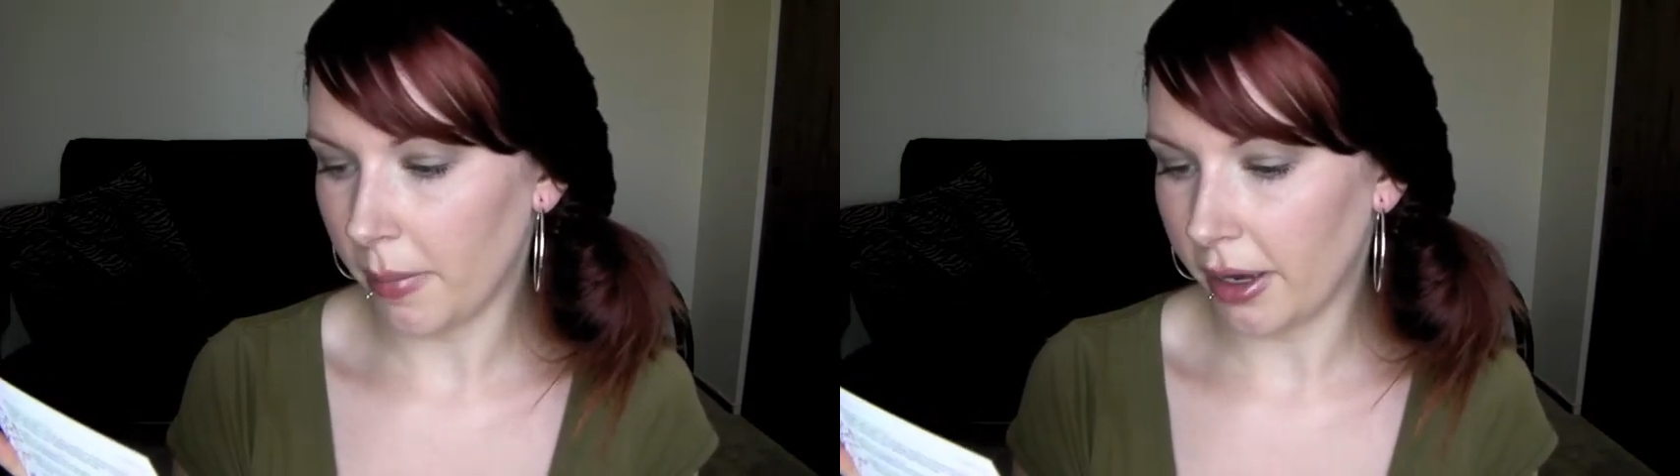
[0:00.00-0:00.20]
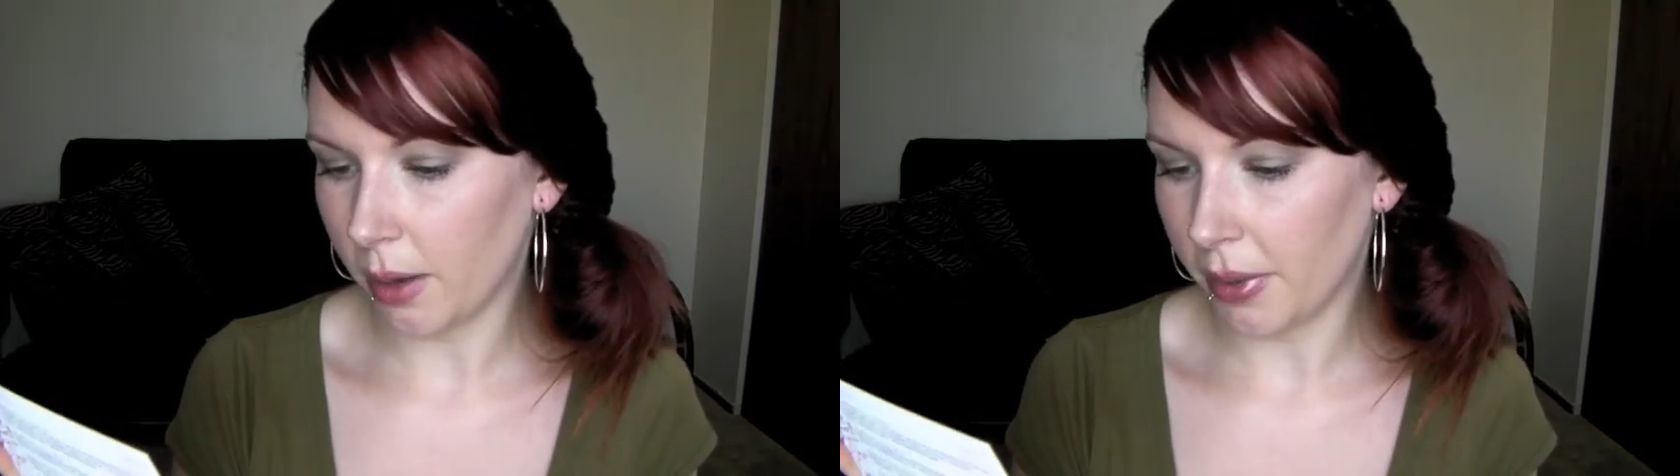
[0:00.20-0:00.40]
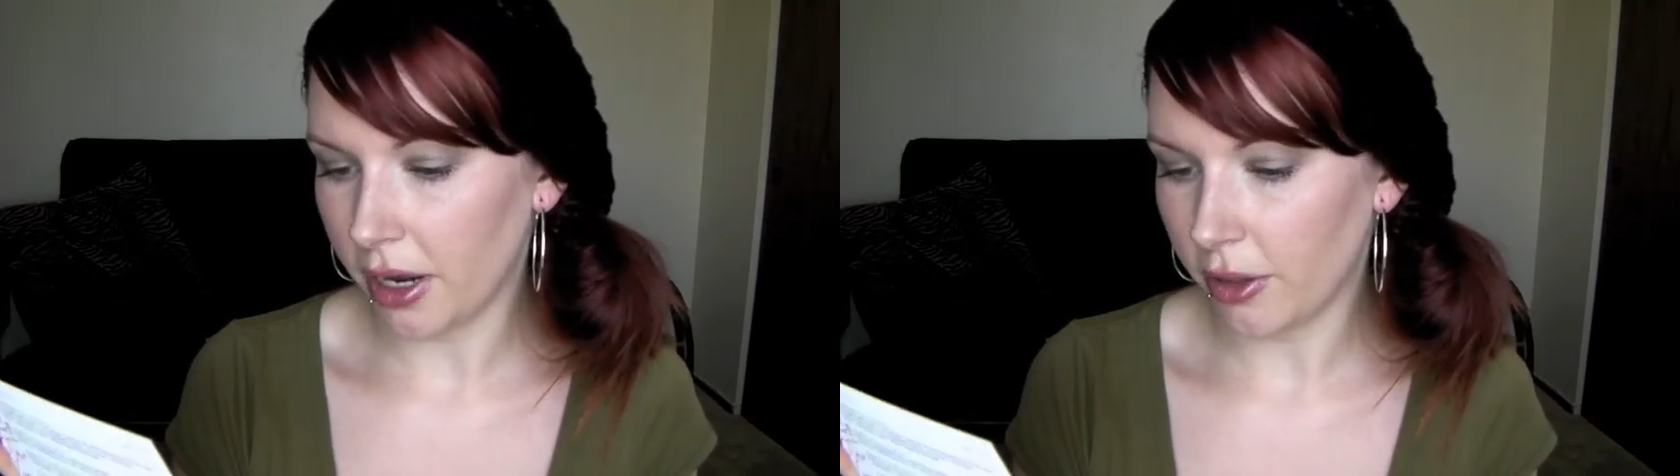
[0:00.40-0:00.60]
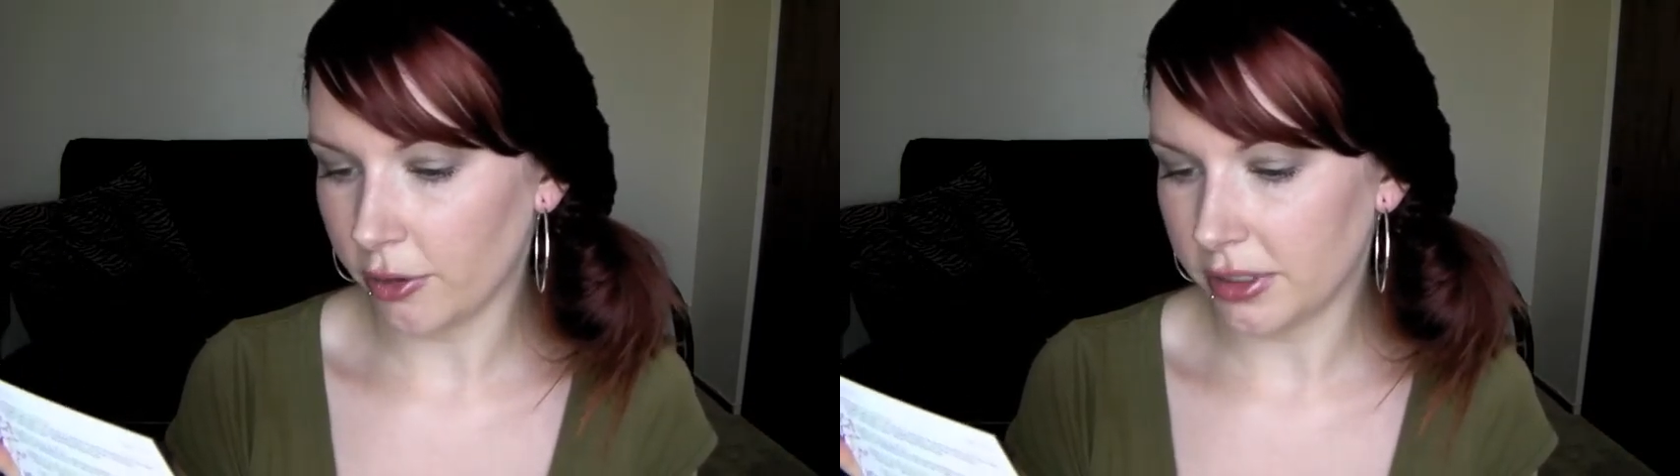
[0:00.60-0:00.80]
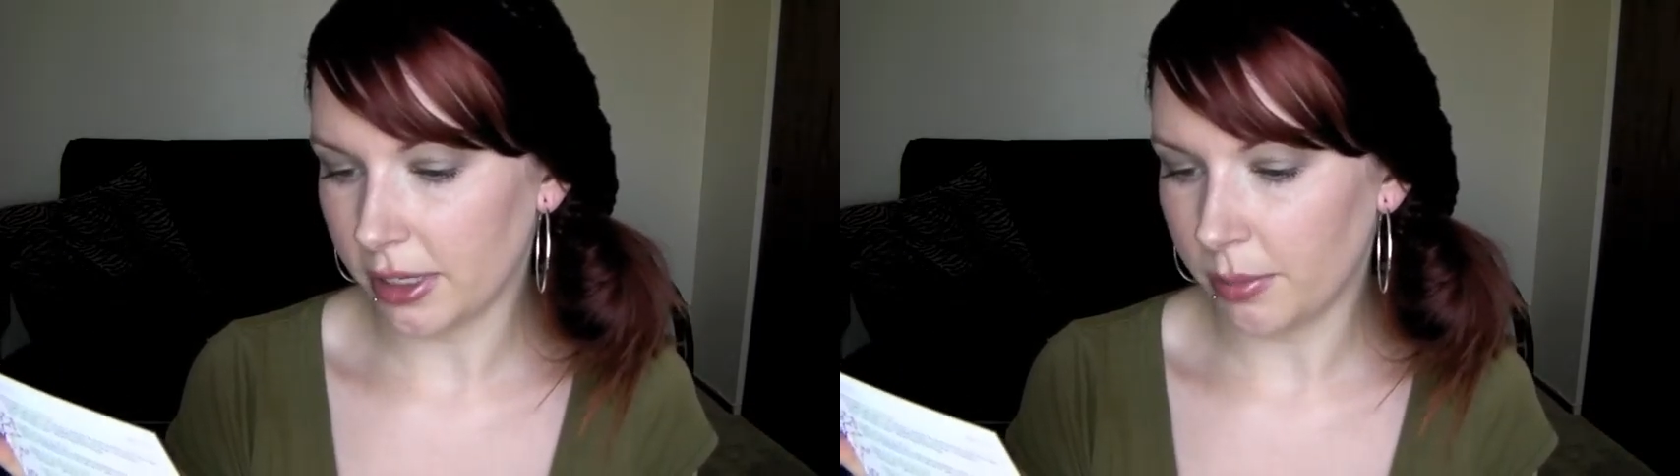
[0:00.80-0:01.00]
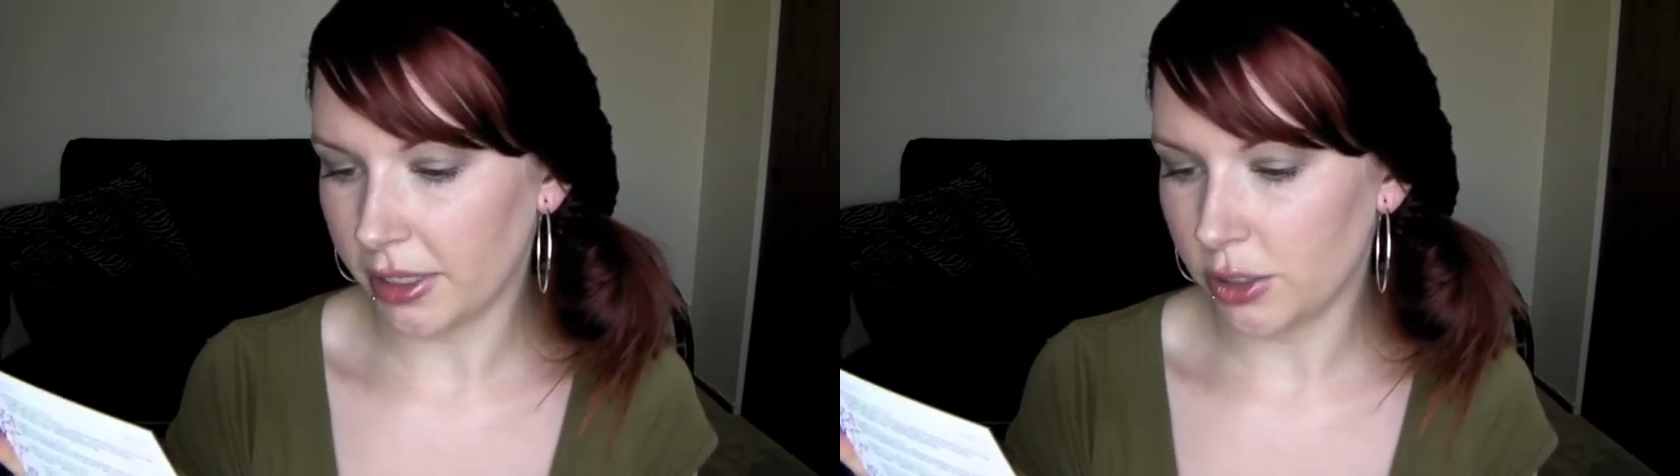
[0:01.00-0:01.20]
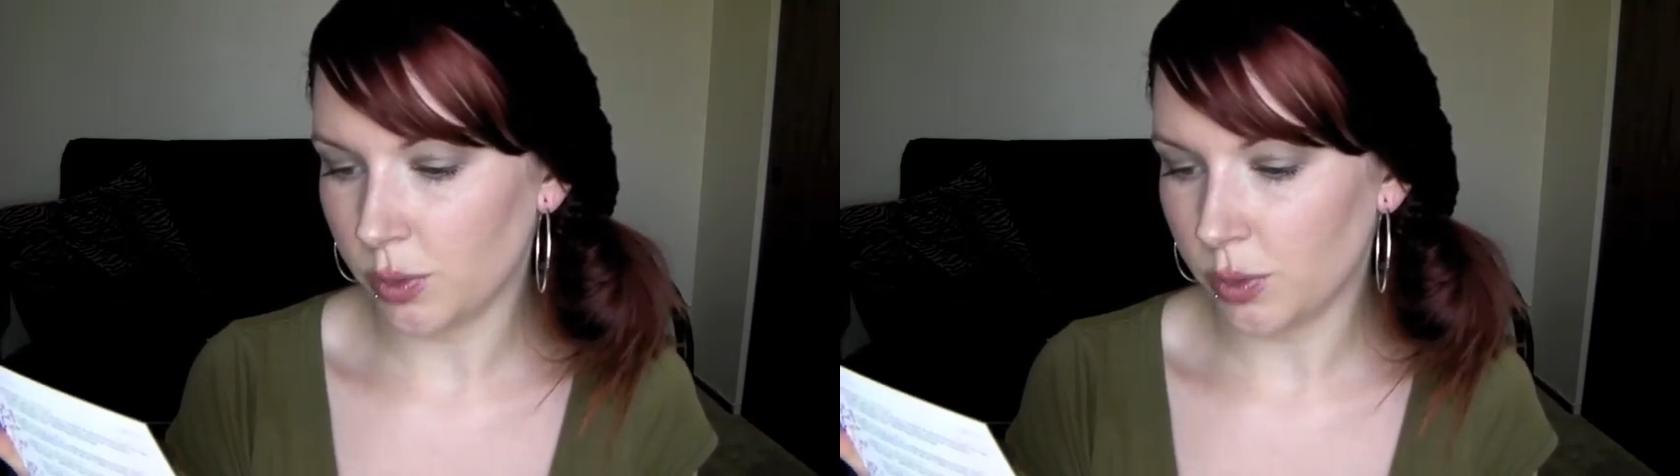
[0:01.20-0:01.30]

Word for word: makeup, and other tidbits.